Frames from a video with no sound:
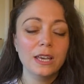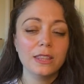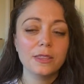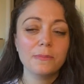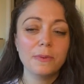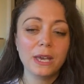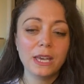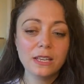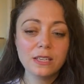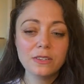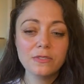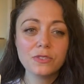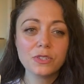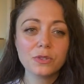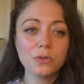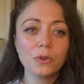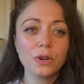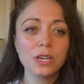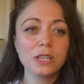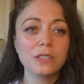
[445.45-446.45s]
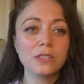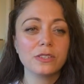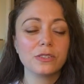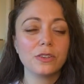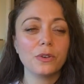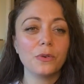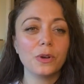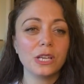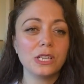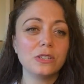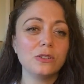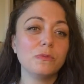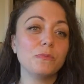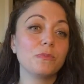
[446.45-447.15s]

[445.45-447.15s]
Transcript: The Page of Swords is going to